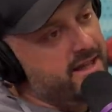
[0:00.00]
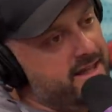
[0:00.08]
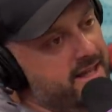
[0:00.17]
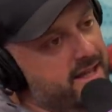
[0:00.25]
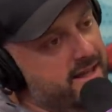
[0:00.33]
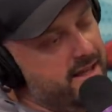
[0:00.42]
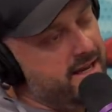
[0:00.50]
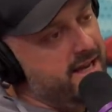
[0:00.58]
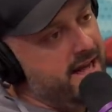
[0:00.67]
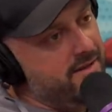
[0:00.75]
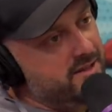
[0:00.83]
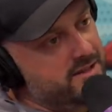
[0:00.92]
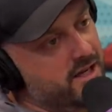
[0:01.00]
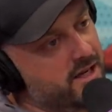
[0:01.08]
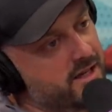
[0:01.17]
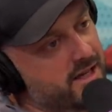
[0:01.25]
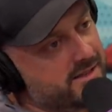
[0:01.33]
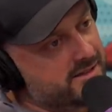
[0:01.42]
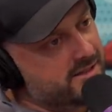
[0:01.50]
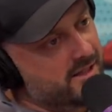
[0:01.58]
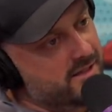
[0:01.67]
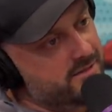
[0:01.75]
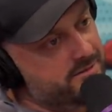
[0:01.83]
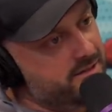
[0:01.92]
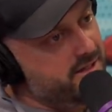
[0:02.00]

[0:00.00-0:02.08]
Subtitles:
didn't have a ton of that stuff.